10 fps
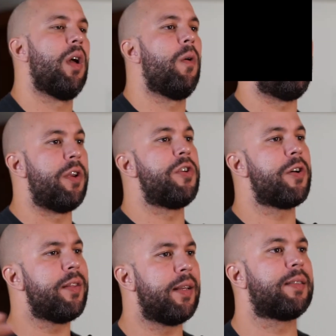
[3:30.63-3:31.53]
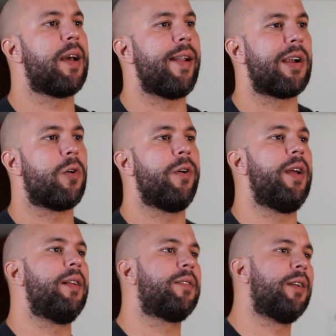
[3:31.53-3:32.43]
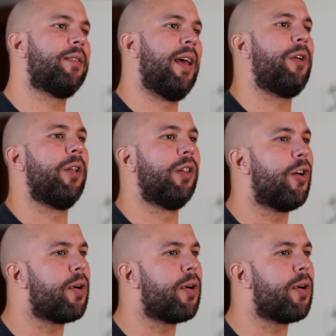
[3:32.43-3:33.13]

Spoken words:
When you're in this category, it's gonna take you a little